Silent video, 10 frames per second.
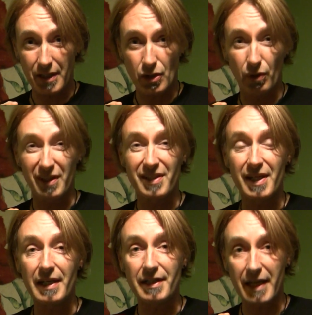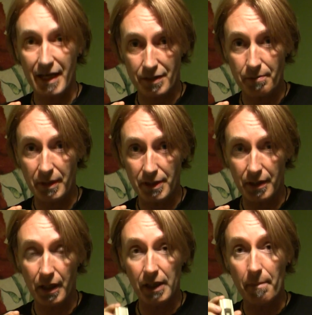It's called a TDS meter,
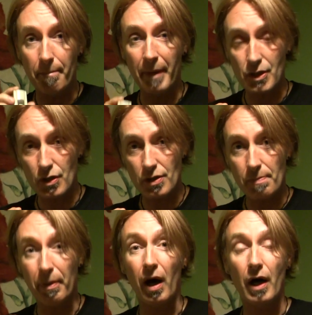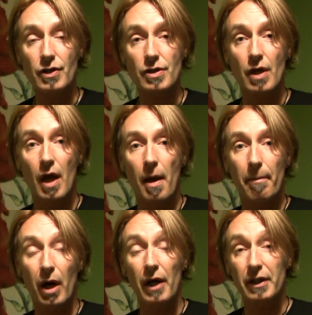and it measures
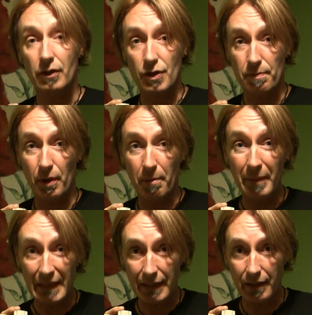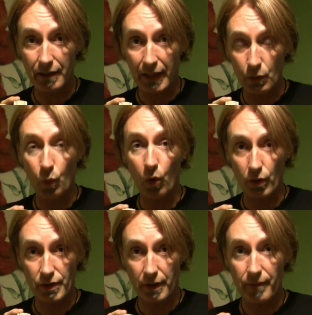particles per million in
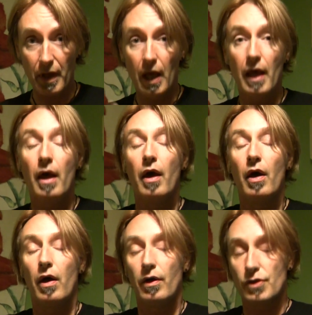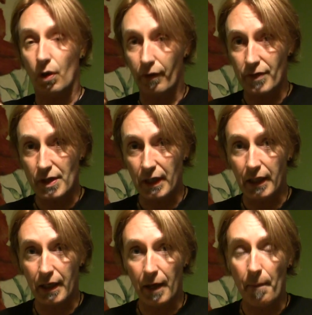water. So
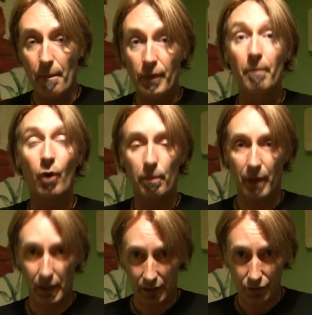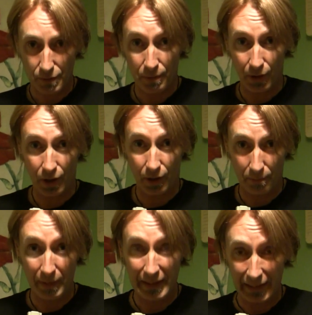obviously, the more particles per
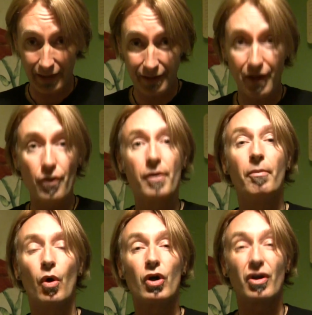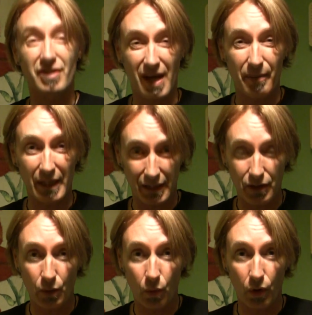million, the more
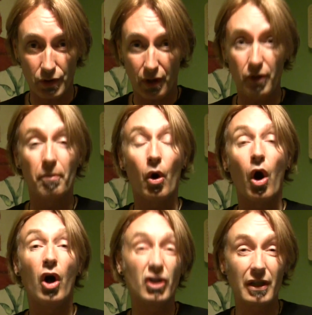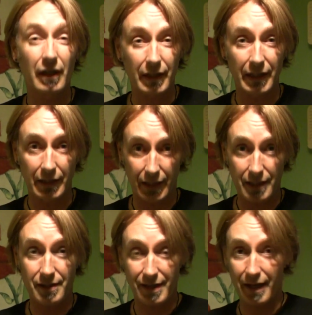contaminated the water, the more unclean.
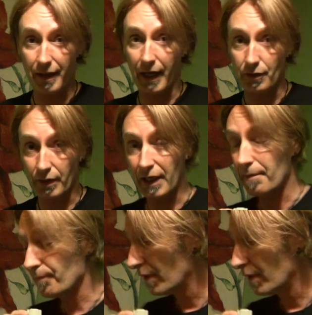Let's say that, okay?